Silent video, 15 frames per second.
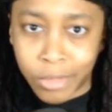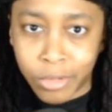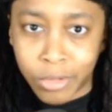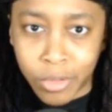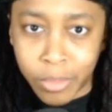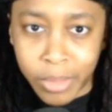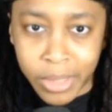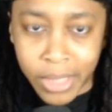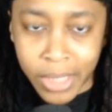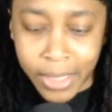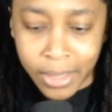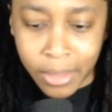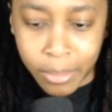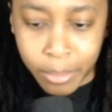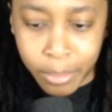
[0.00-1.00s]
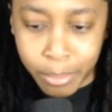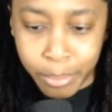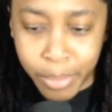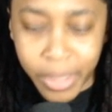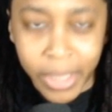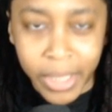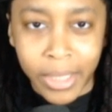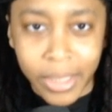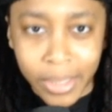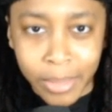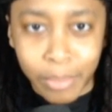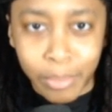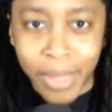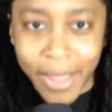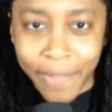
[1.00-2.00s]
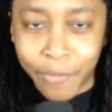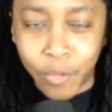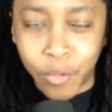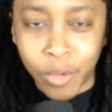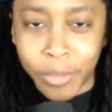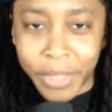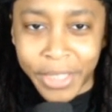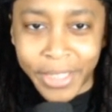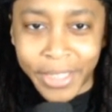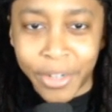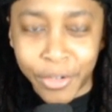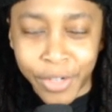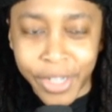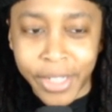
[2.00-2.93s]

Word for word: YouTube is like the biggest platform that there